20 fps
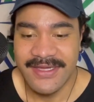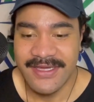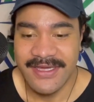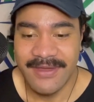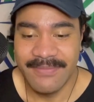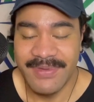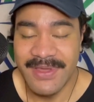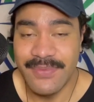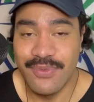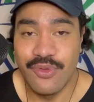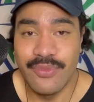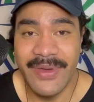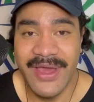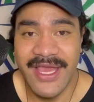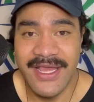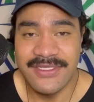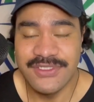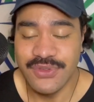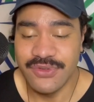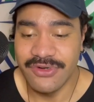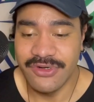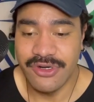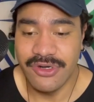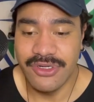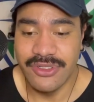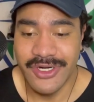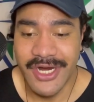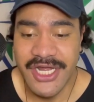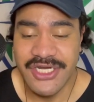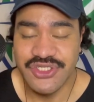people may sort of
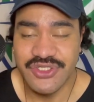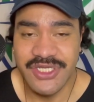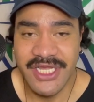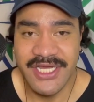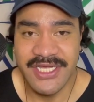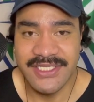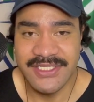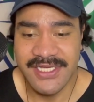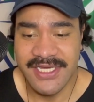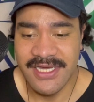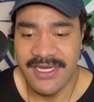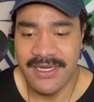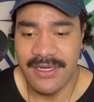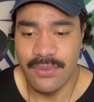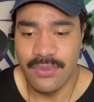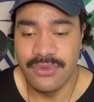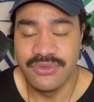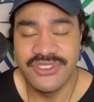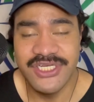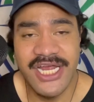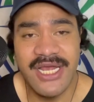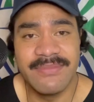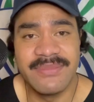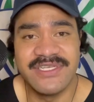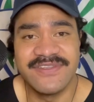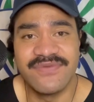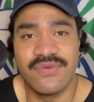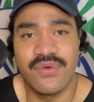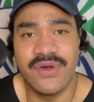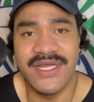congratulate Will
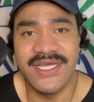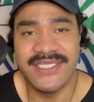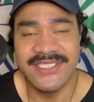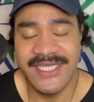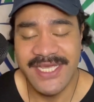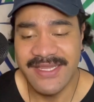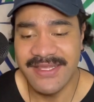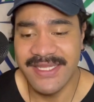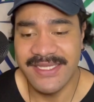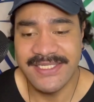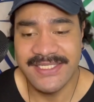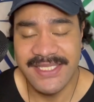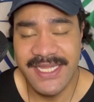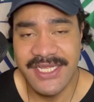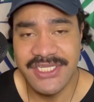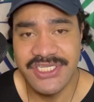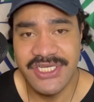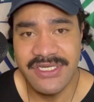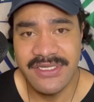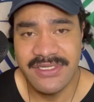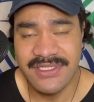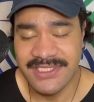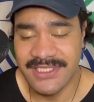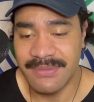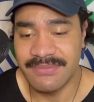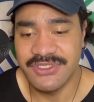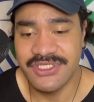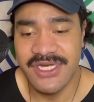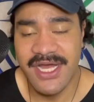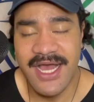Chambers for what he said in the sledging.
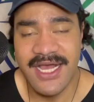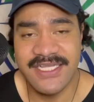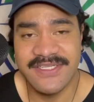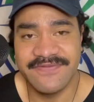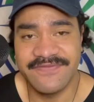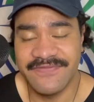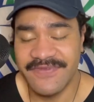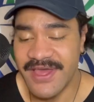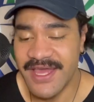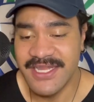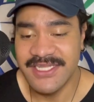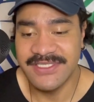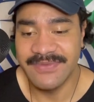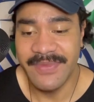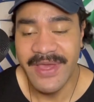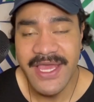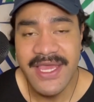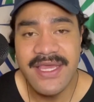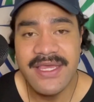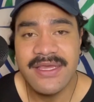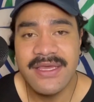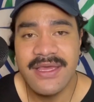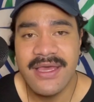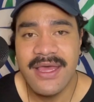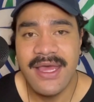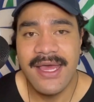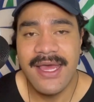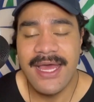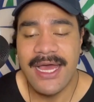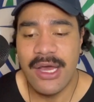Some Sharks fans may.
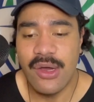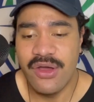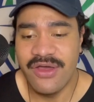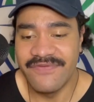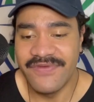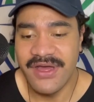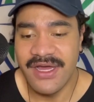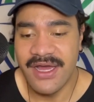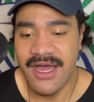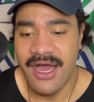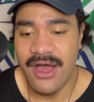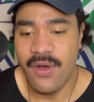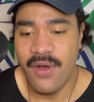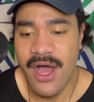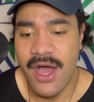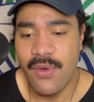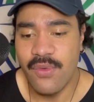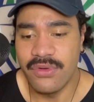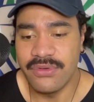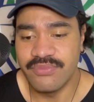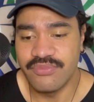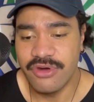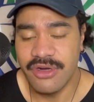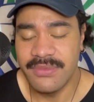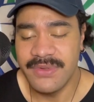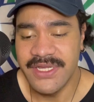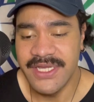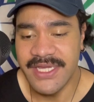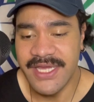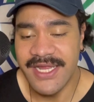However, I would
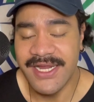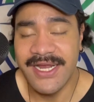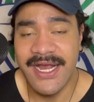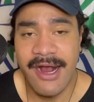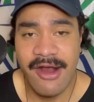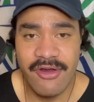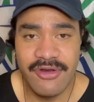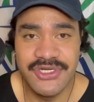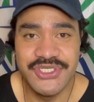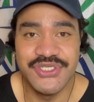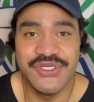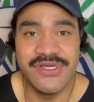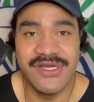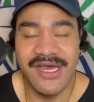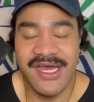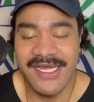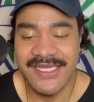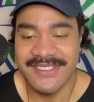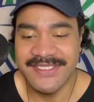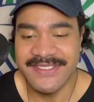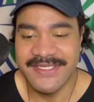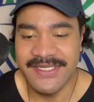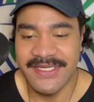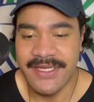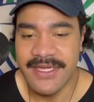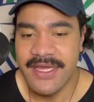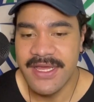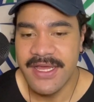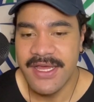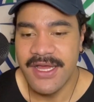probably encourage you guys
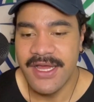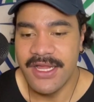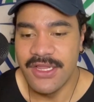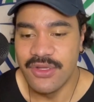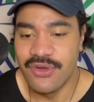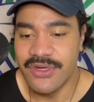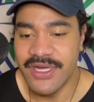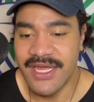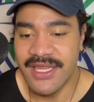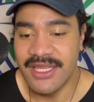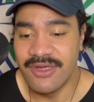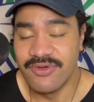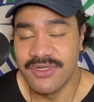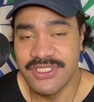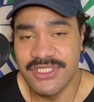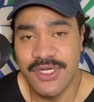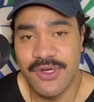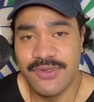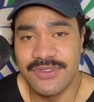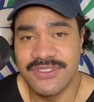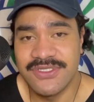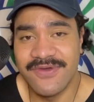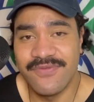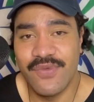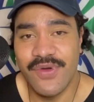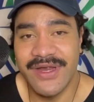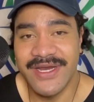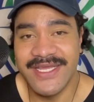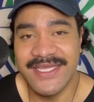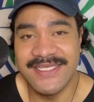to look at the results of
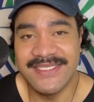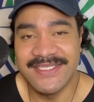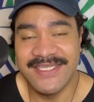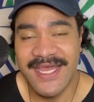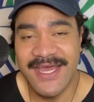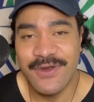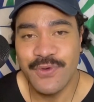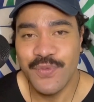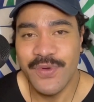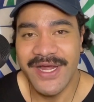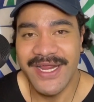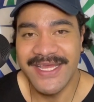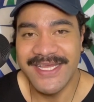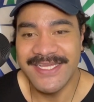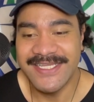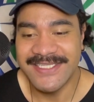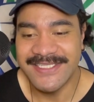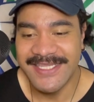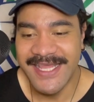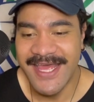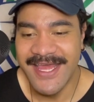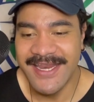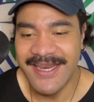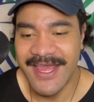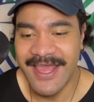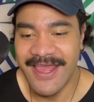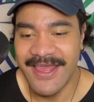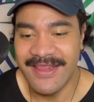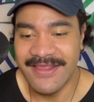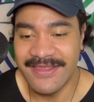what he's done, what he said,
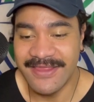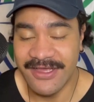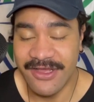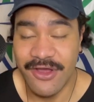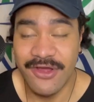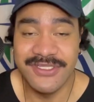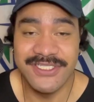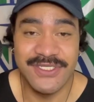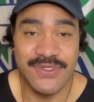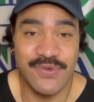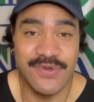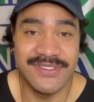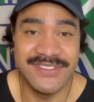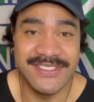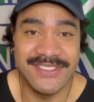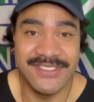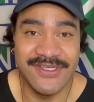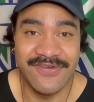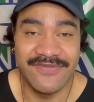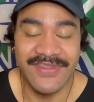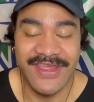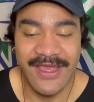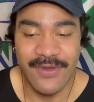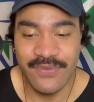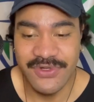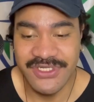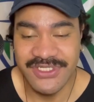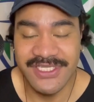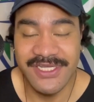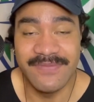and the consequences of that,
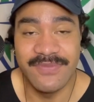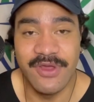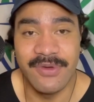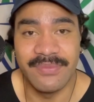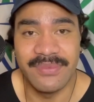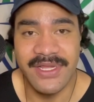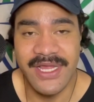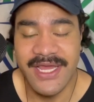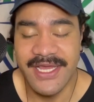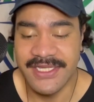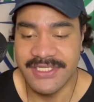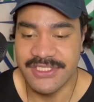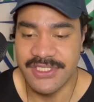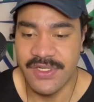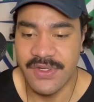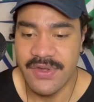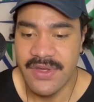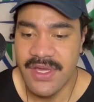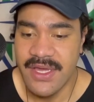which is him not playing. So